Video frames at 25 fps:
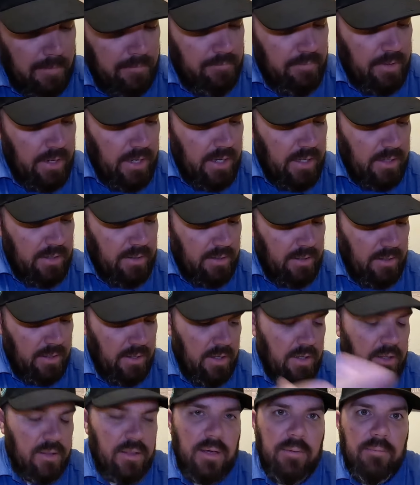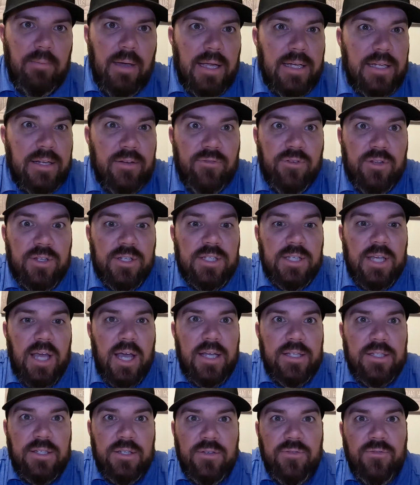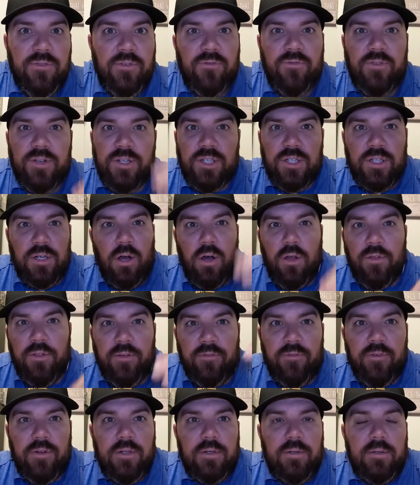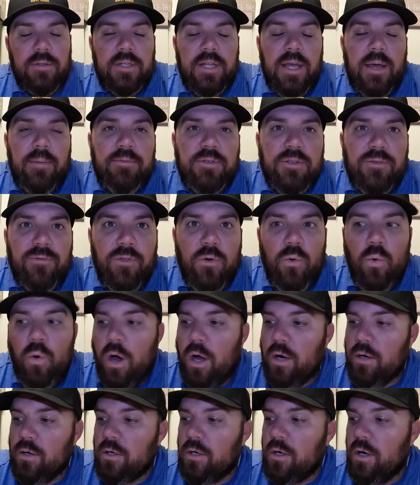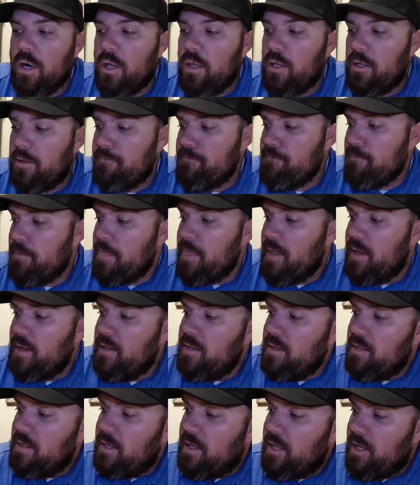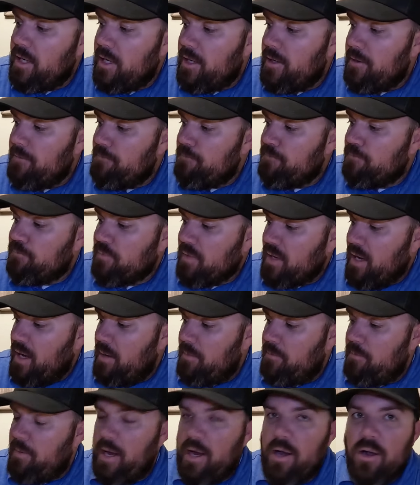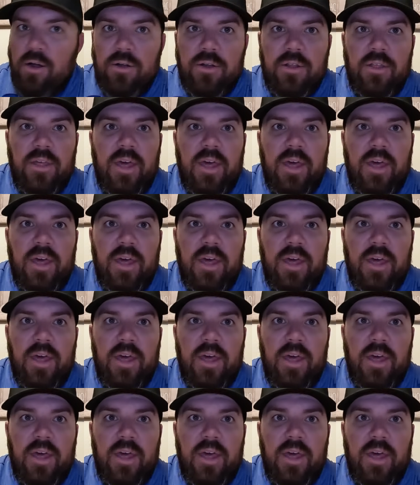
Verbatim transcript: but they make different sizes for fishing all different depths of the water column. Um, I paired